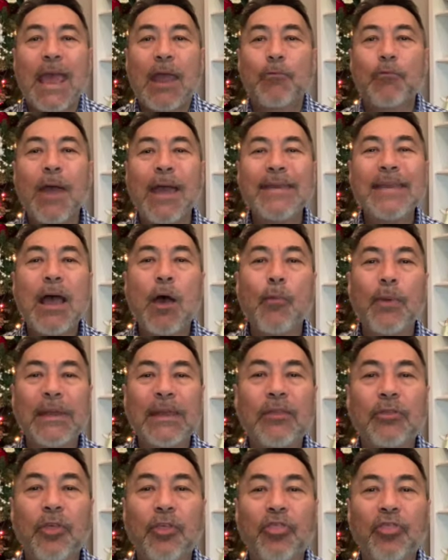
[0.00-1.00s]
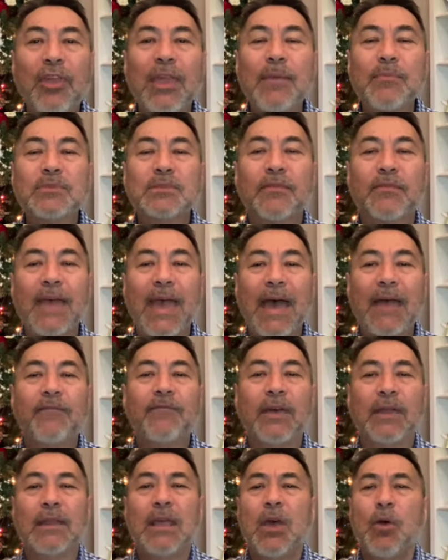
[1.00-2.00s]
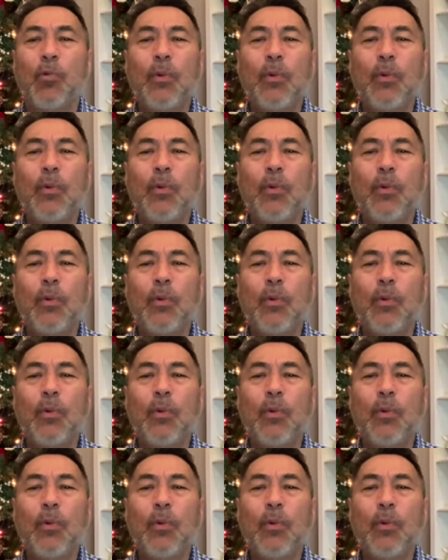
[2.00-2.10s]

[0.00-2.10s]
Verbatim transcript: And right now, we need the themes of Advent.